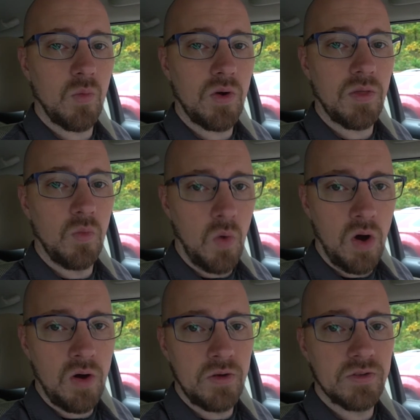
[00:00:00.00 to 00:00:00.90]
where the
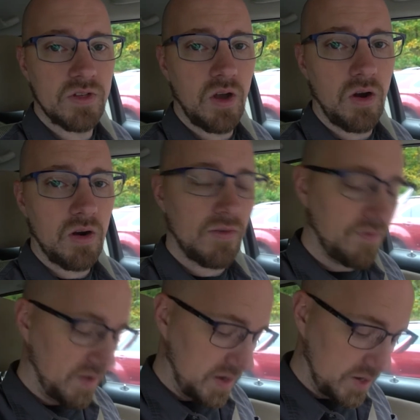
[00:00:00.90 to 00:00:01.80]
walls are
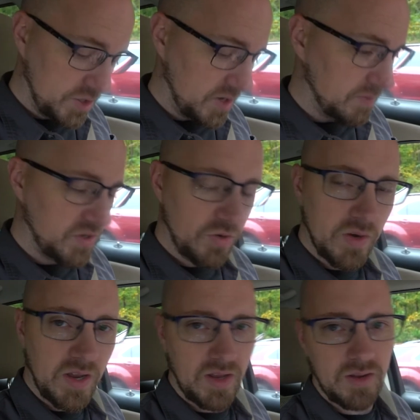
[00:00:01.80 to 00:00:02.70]
finished. I'm
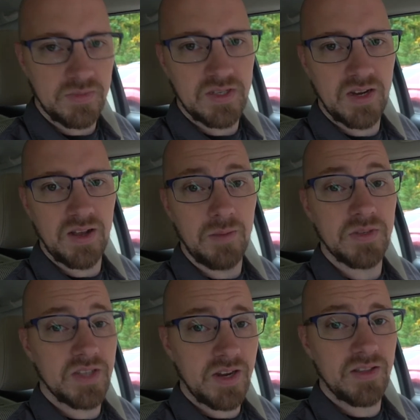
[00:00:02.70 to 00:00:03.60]
doing it. I'm
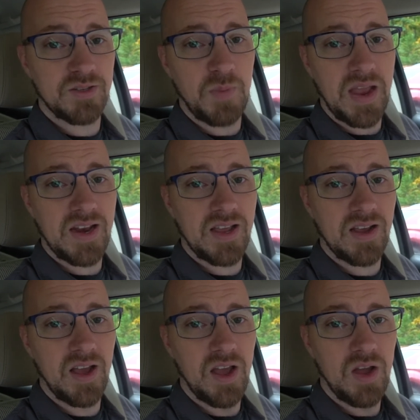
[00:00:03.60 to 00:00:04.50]
sick of this
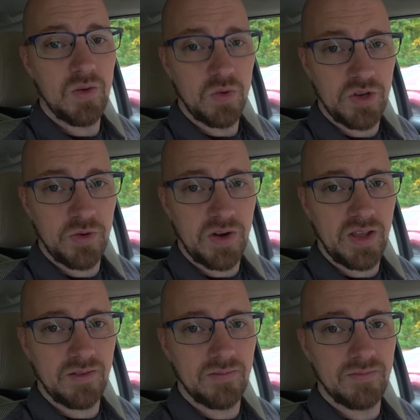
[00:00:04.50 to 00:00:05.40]
painting. We're doing
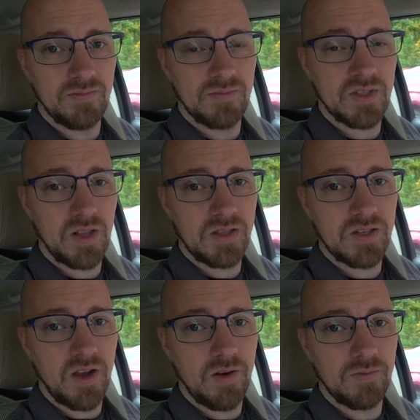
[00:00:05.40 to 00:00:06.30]
it. So
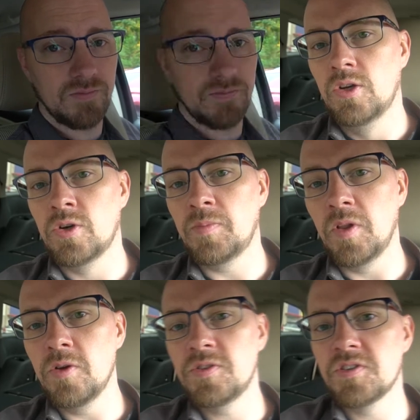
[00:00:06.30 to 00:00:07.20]
let's go. Trip to
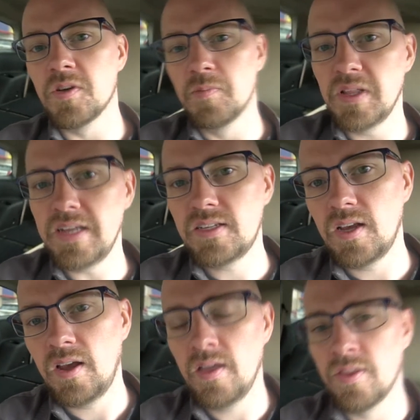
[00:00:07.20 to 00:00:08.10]
Lowe's is
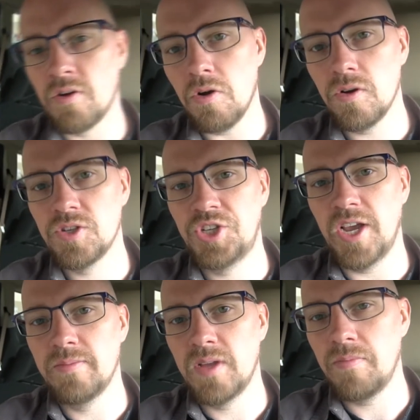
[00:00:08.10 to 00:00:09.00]
complete. The car is
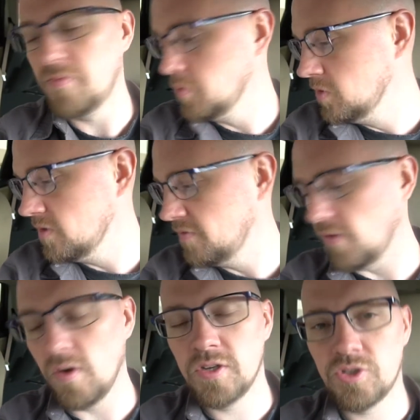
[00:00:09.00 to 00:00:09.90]
jammed up full of
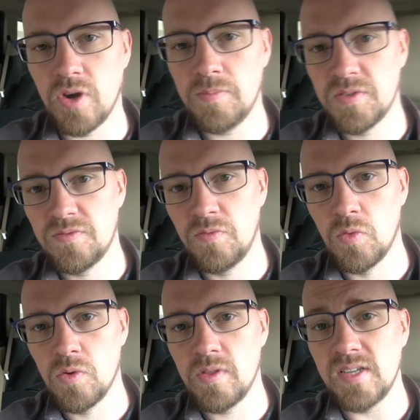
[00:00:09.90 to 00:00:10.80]
furring strips
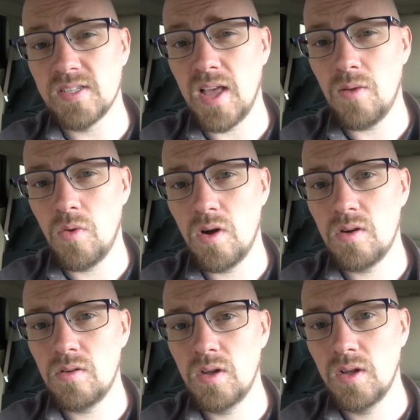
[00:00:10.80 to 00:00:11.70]
for the slat
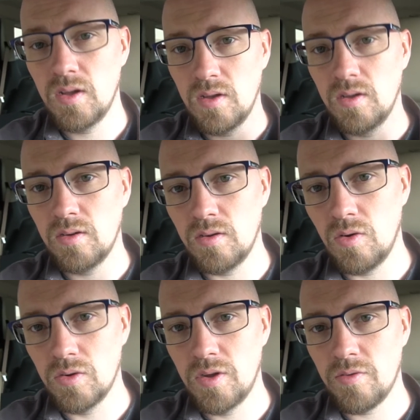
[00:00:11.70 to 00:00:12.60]
wall.
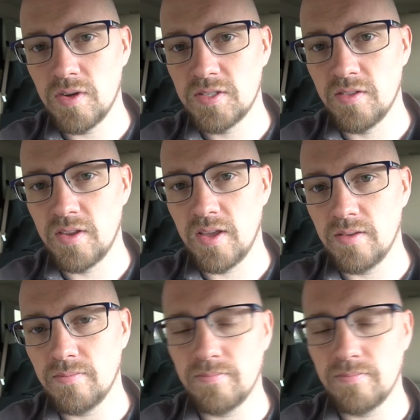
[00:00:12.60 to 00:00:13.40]
On to the rest of the day.